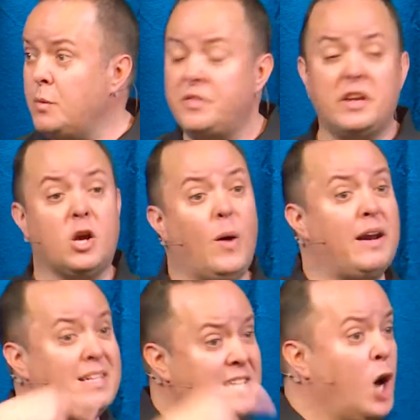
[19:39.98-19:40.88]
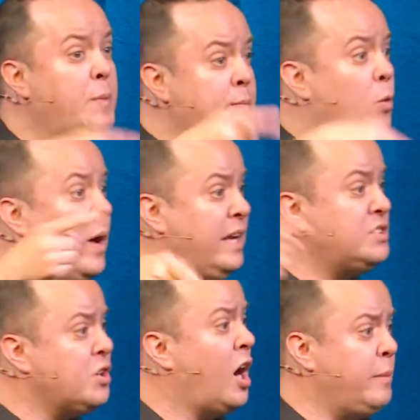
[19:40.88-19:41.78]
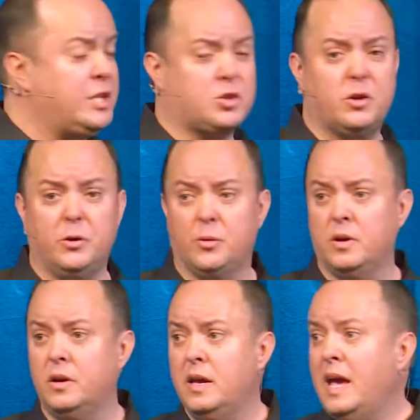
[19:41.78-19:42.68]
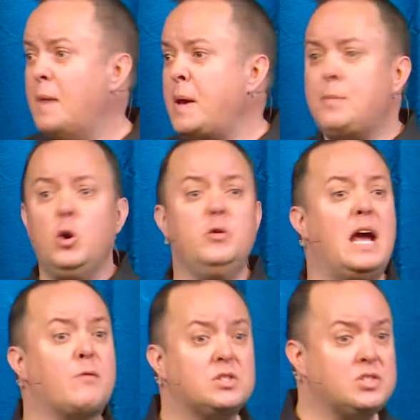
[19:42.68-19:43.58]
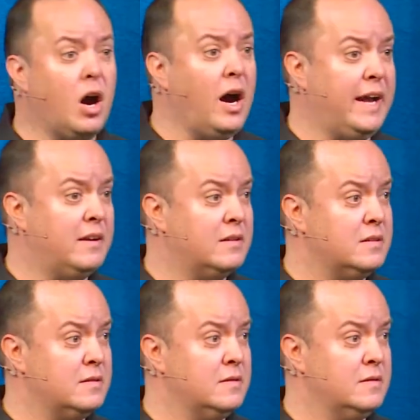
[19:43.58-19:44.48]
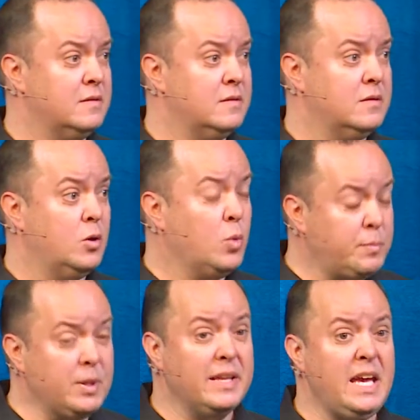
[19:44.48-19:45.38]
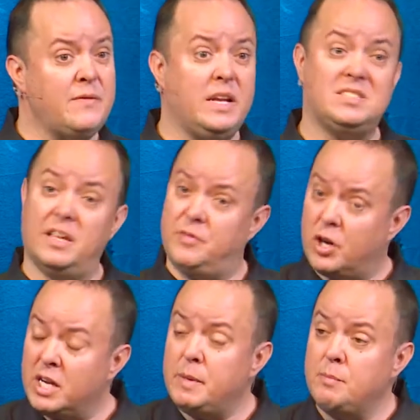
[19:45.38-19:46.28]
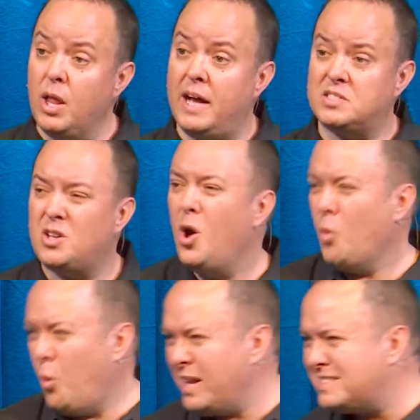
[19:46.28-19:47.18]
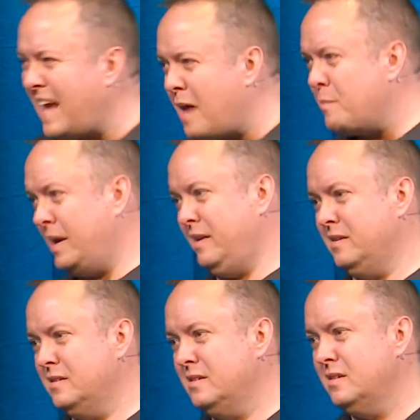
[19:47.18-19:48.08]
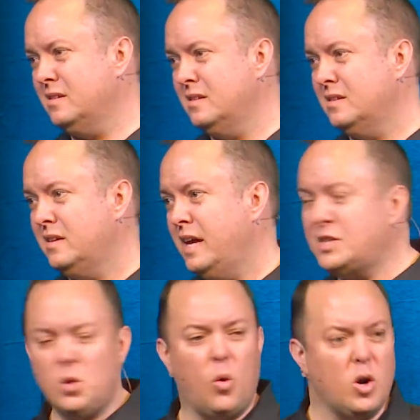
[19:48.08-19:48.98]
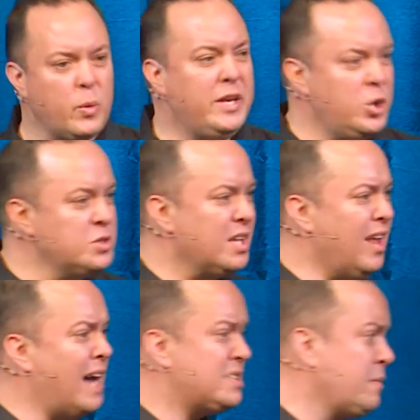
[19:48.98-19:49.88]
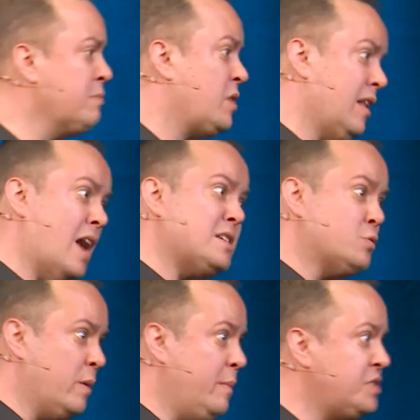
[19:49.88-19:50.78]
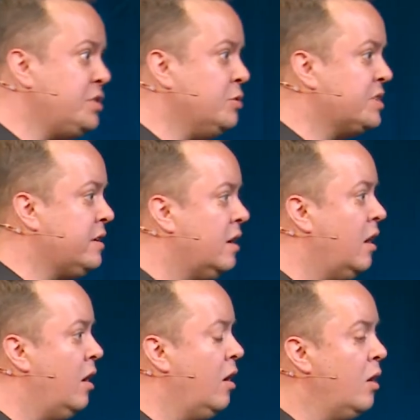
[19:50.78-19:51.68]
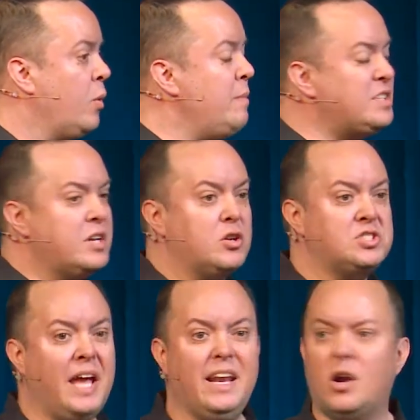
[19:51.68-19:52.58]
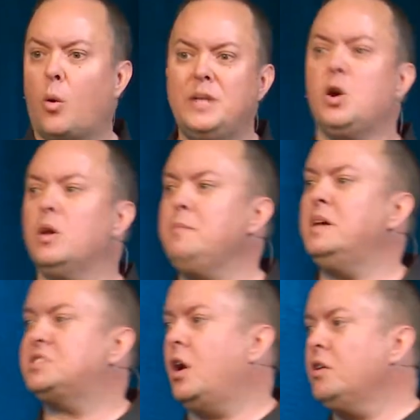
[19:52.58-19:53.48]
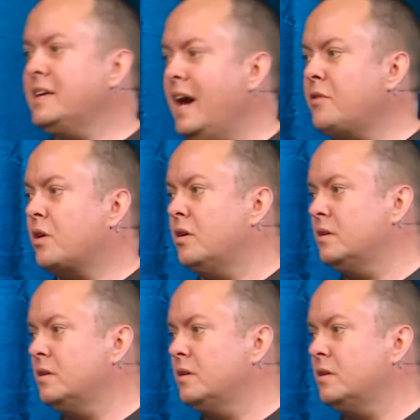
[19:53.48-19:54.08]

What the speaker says: would then go out and tell people what he saw to be true. And people who never saw it would believe, and he said they're going to be blessed. Well, what does that mean? It's a word we use a lot. A lot of times we misuse it, we misunderstand it, or we totally miss it altogether.